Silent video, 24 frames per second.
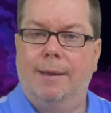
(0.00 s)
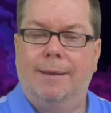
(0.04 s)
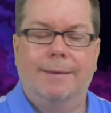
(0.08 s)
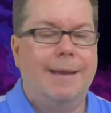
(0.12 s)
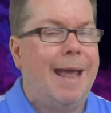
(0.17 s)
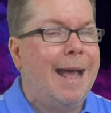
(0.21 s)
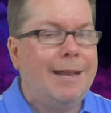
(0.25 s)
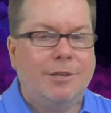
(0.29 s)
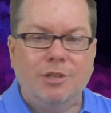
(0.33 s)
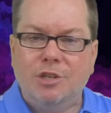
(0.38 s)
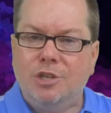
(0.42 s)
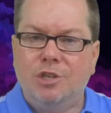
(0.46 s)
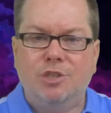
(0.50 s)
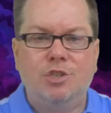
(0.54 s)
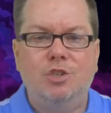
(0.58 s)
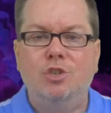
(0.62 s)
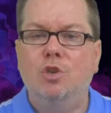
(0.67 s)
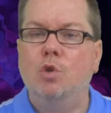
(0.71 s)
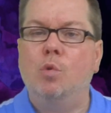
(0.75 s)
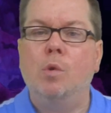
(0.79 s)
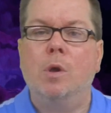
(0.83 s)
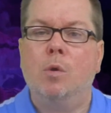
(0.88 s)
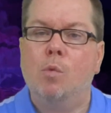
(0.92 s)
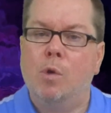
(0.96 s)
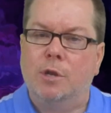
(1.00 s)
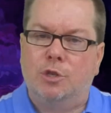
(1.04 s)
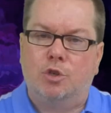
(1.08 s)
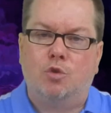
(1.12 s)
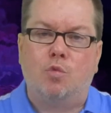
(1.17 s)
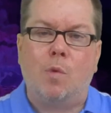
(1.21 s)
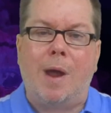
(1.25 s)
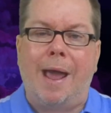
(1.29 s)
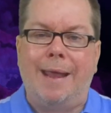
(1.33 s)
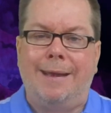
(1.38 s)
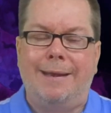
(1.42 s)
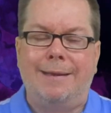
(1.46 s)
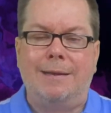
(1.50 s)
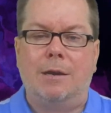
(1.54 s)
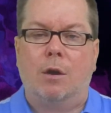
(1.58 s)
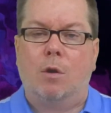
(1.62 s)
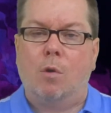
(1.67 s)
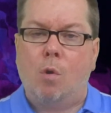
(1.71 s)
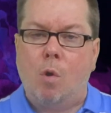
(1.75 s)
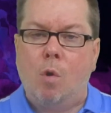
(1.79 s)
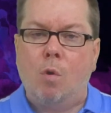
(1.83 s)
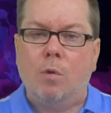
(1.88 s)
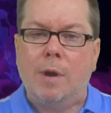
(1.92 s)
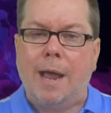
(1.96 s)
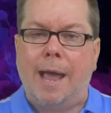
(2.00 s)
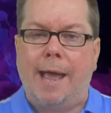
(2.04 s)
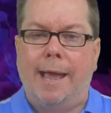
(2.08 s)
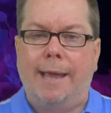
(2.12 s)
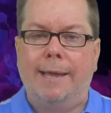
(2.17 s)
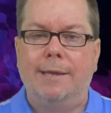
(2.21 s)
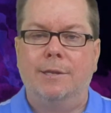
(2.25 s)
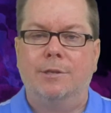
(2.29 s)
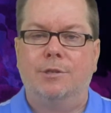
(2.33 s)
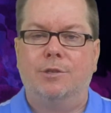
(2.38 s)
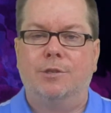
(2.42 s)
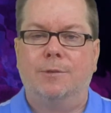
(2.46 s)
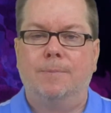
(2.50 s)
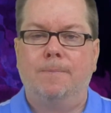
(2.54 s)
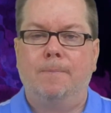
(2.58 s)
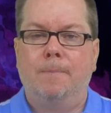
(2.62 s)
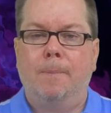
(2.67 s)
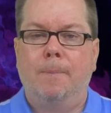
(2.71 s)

not just doing what's right in our own eyes